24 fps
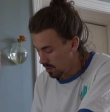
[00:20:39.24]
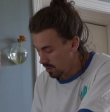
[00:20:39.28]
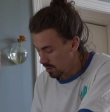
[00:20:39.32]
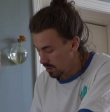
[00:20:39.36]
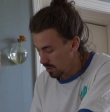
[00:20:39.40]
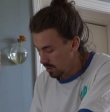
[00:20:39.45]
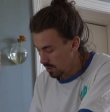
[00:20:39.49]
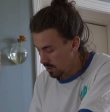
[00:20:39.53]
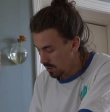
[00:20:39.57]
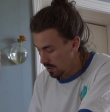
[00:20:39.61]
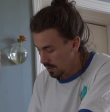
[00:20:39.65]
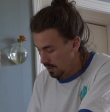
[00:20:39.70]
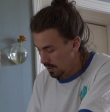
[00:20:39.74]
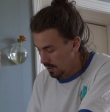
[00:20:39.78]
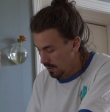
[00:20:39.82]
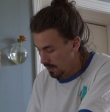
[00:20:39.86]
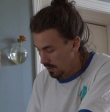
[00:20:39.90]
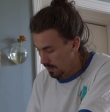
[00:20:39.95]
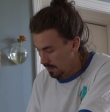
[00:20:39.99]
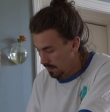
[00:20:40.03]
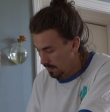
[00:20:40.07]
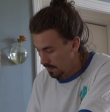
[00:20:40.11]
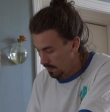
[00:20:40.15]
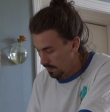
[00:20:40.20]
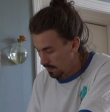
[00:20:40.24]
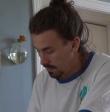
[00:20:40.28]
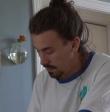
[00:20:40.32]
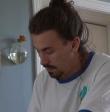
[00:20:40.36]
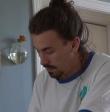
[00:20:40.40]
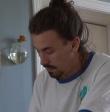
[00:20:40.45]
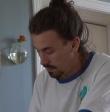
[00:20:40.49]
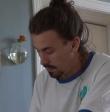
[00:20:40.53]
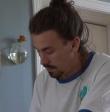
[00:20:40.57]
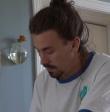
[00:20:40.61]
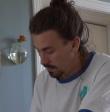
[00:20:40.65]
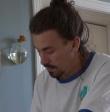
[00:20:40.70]

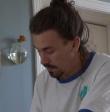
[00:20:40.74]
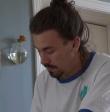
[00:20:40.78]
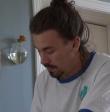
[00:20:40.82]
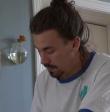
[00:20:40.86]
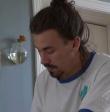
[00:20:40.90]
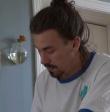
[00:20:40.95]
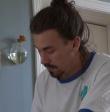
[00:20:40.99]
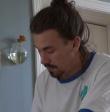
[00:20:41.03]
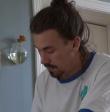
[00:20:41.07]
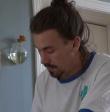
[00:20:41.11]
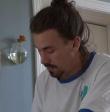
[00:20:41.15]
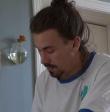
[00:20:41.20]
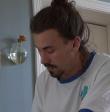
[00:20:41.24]
Nobody speaks.